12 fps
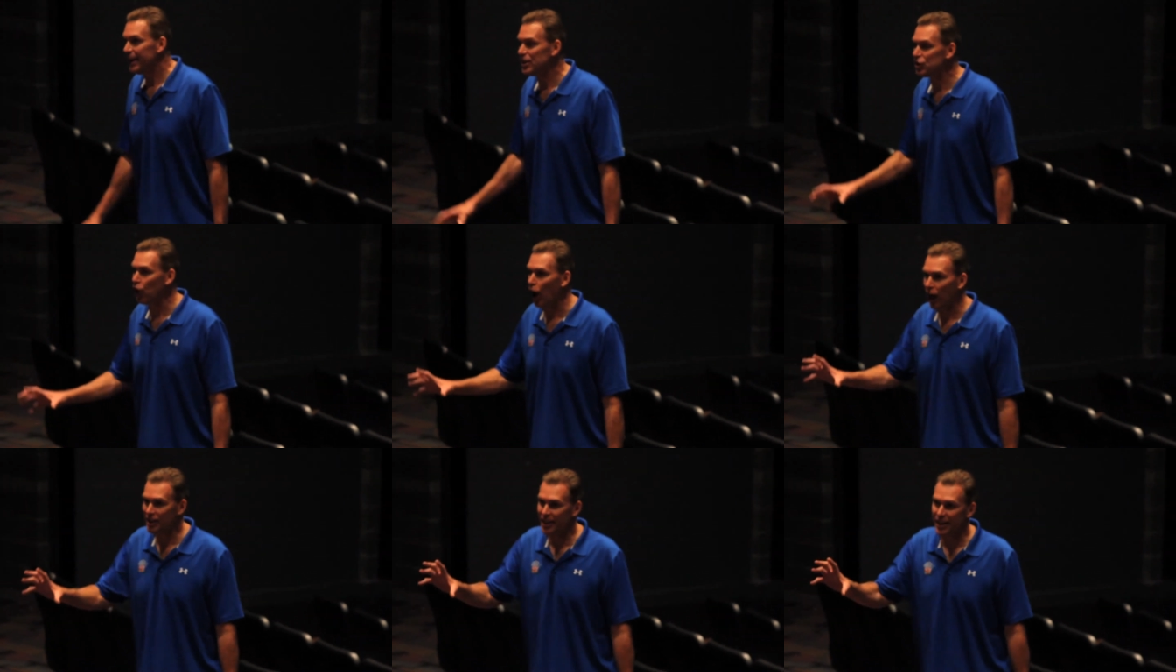He's
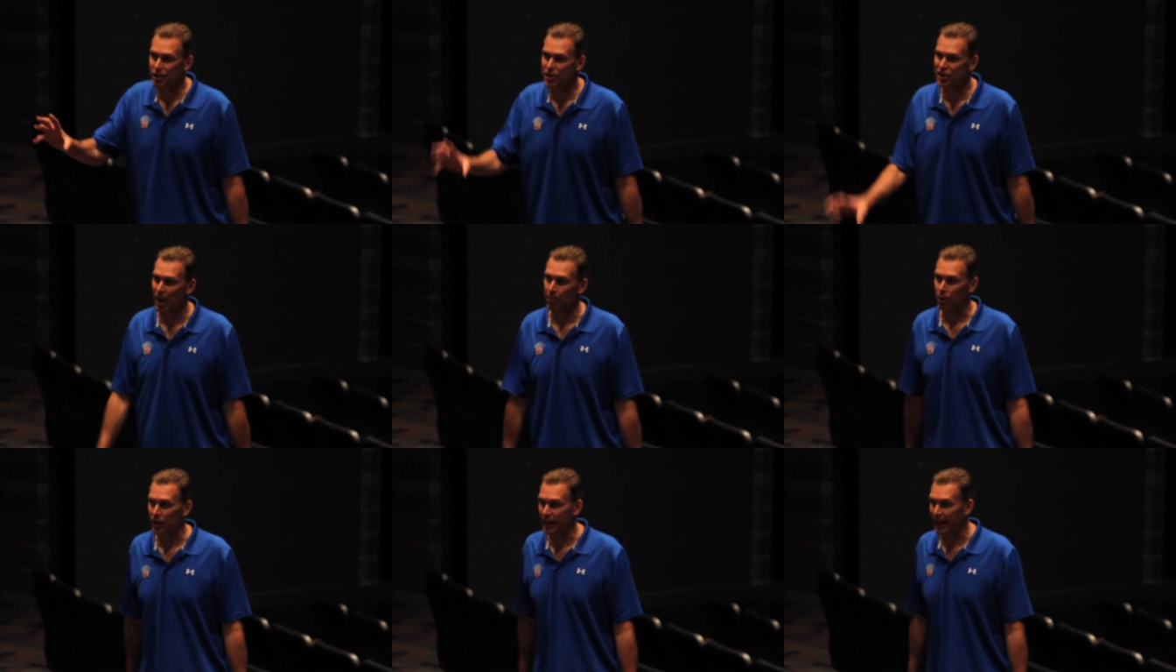gone to their
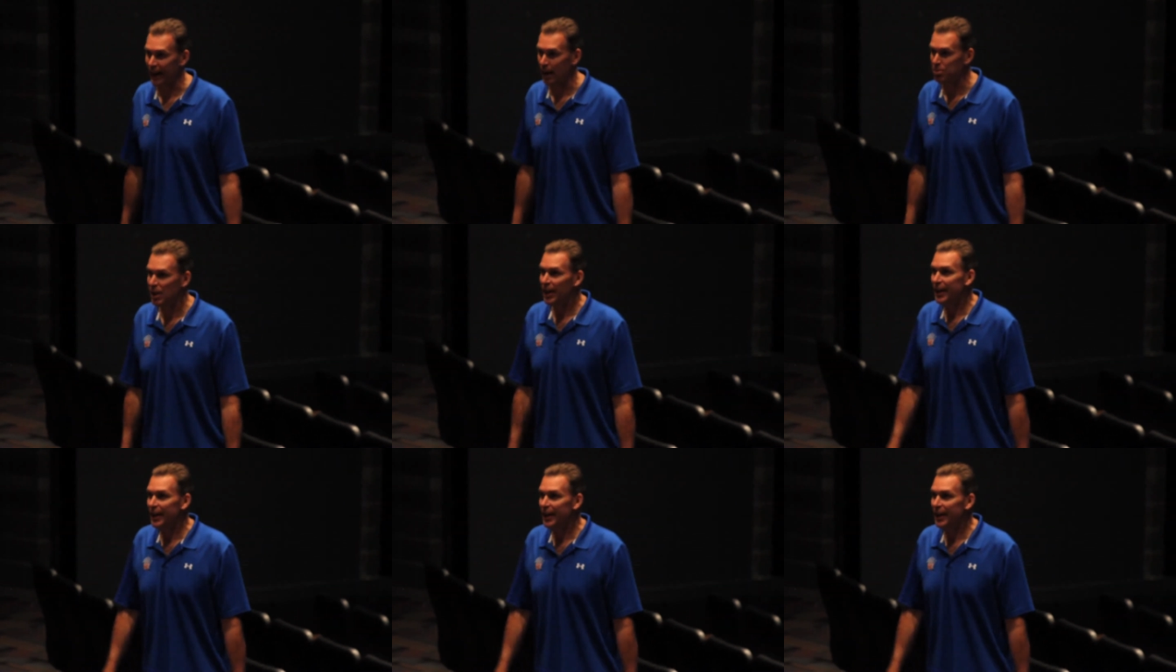summer camps.